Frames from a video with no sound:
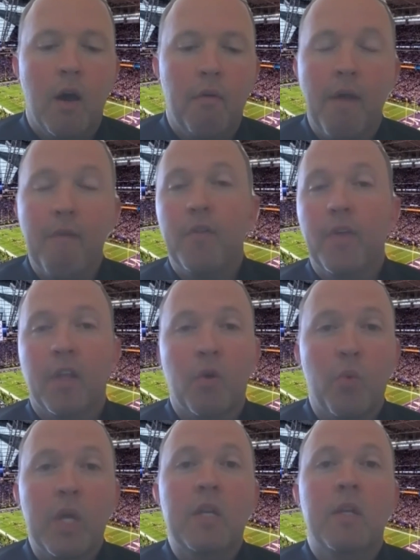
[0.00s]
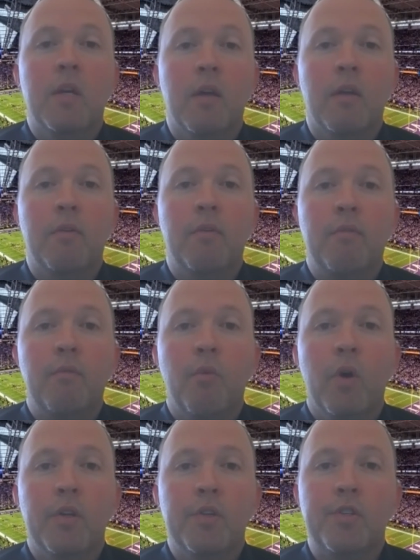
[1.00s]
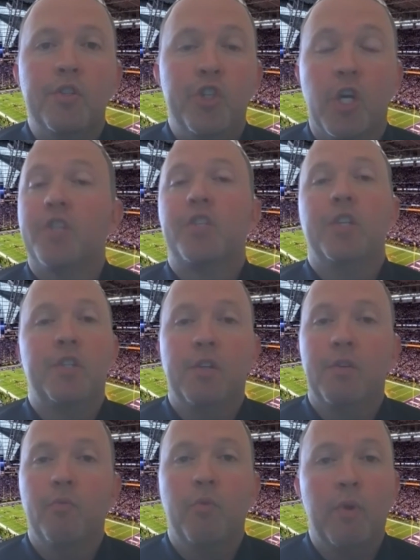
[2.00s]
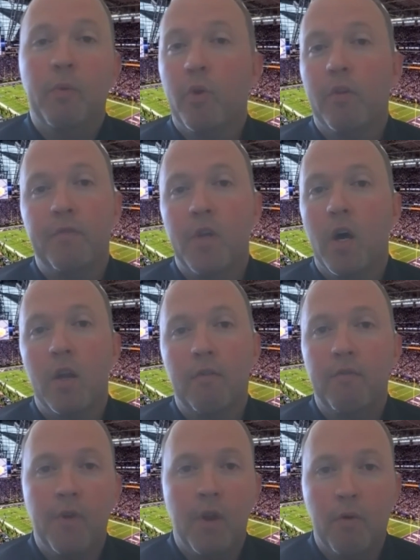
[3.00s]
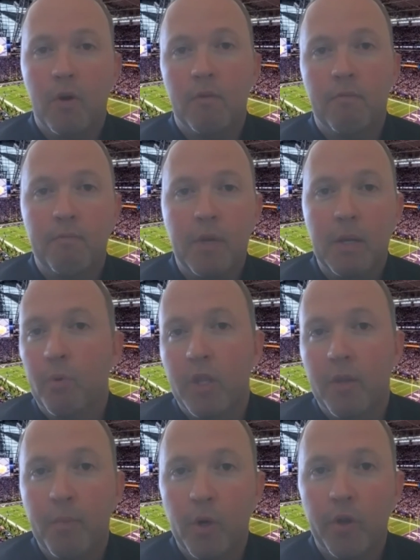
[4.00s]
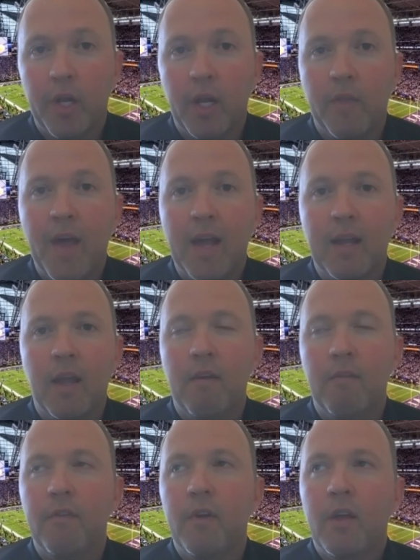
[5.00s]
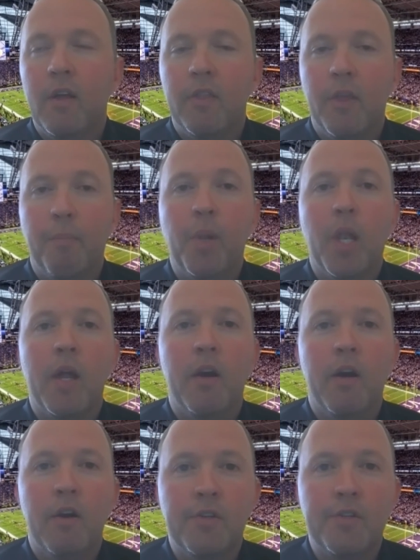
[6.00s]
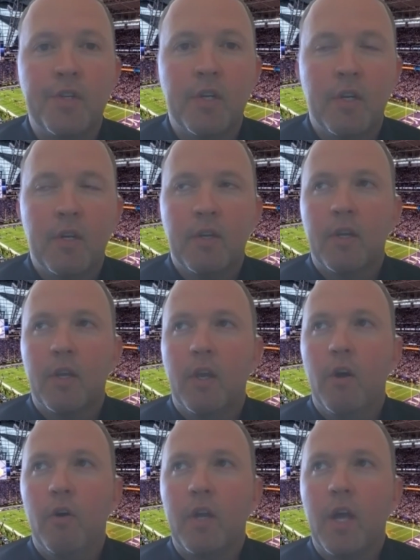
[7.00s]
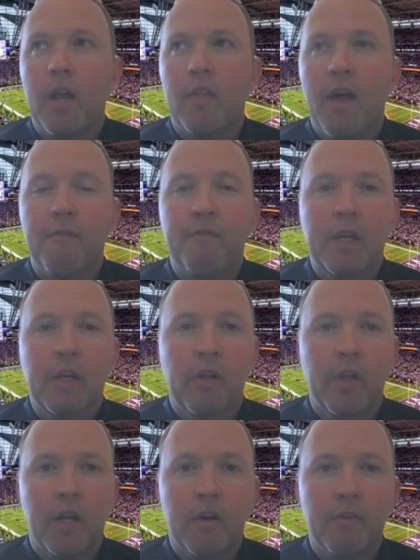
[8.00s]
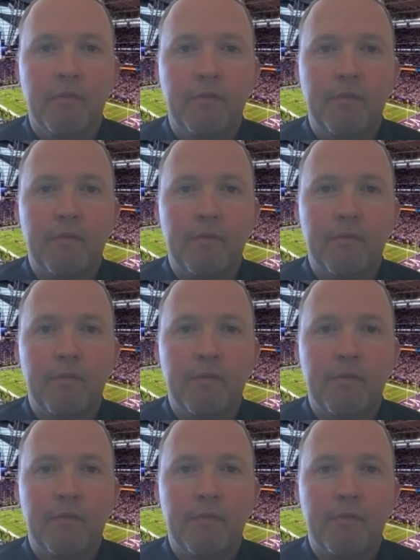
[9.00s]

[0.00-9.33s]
everything that we did was just as we would have done if there were people in the building. And that gave the players, kind of that feeling of,